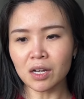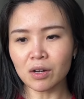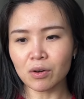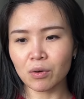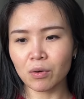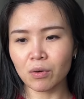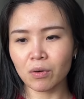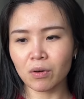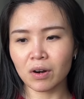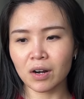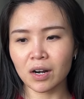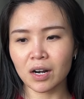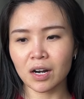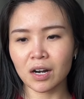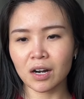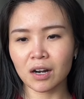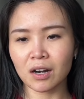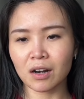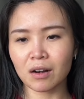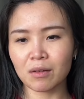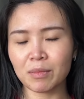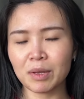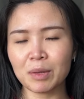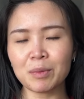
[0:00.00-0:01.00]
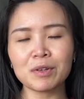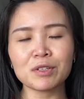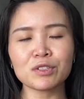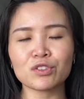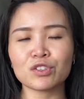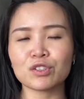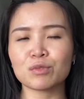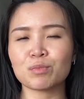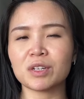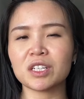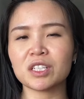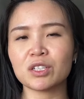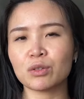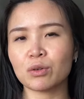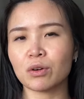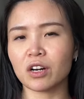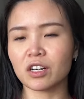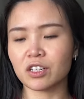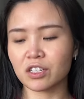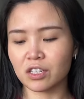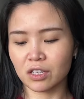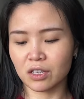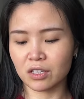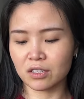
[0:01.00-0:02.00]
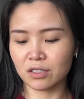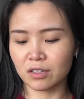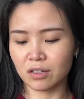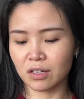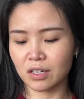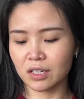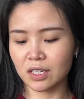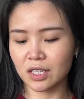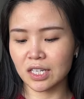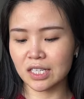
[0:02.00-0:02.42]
or maybe I was just being too harsh on this yarn.